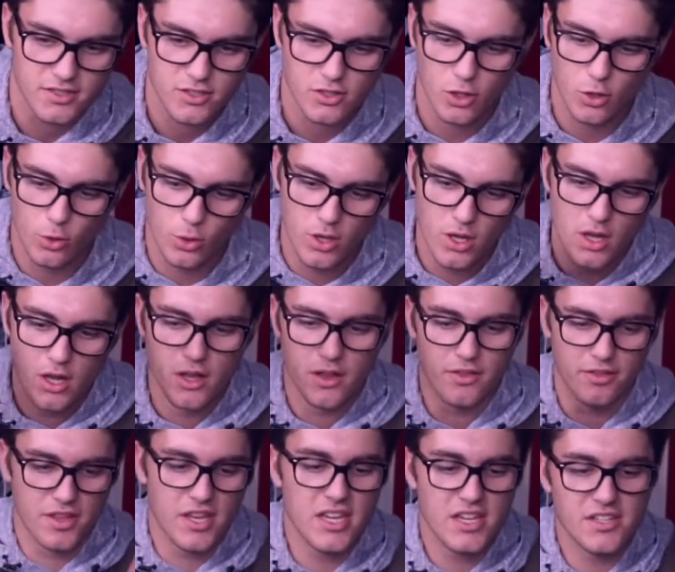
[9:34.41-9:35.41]
So
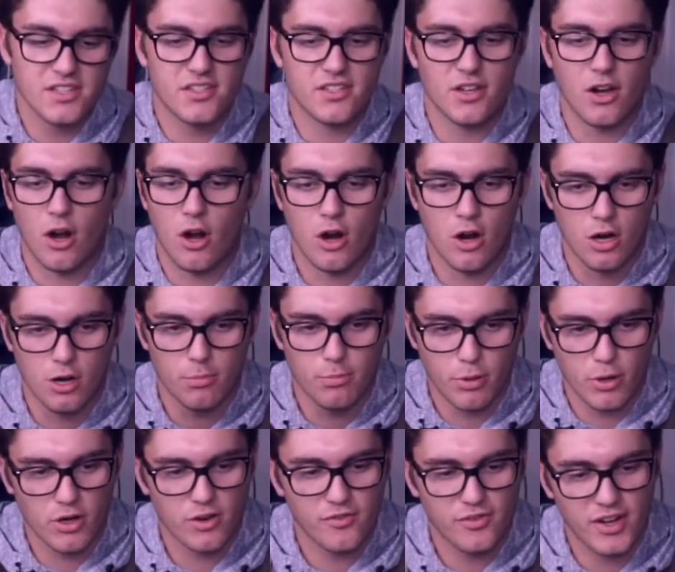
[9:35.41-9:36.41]
these are
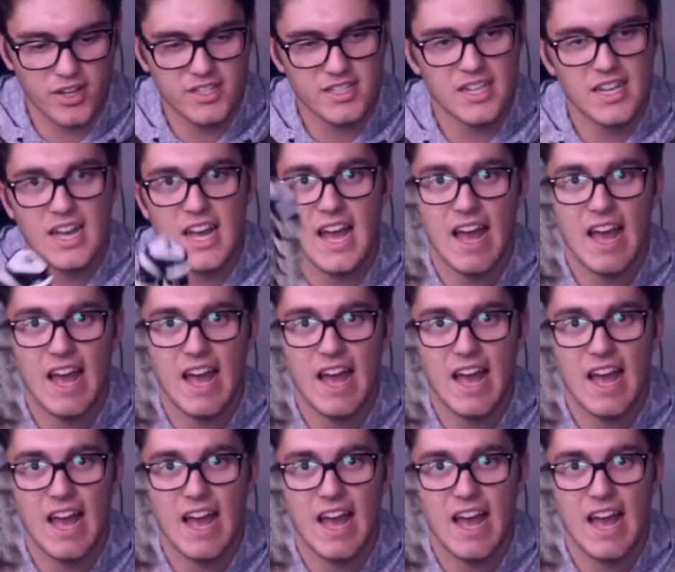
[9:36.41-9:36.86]
perfect